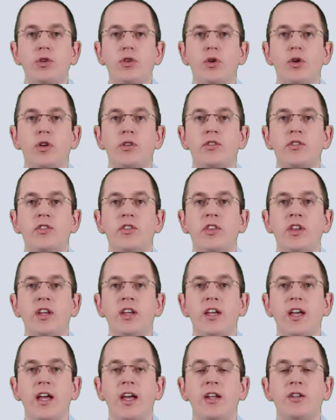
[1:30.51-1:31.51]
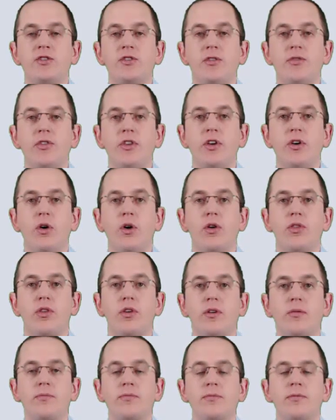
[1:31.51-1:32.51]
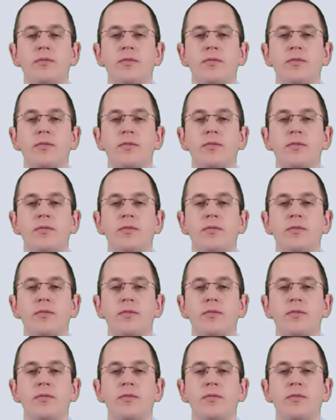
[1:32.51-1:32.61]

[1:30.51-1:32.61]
returns the age of the author.